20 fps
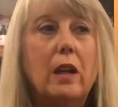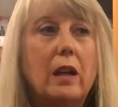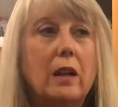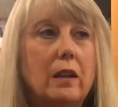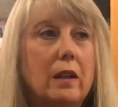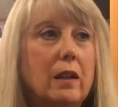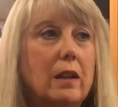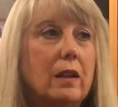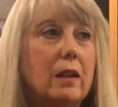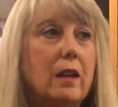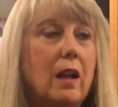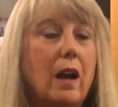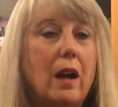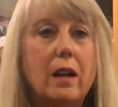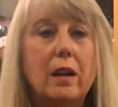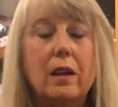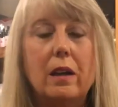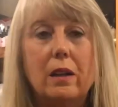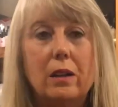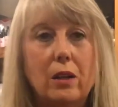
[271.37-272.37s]
candida
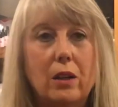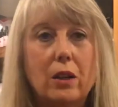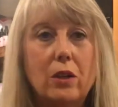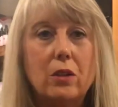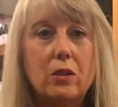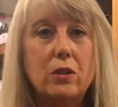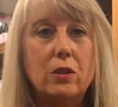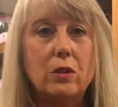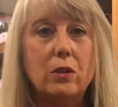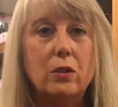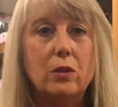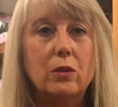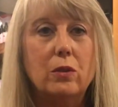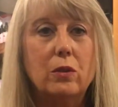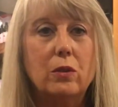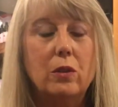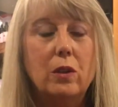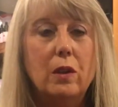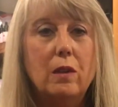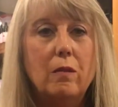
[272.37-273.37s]
diet a year or two,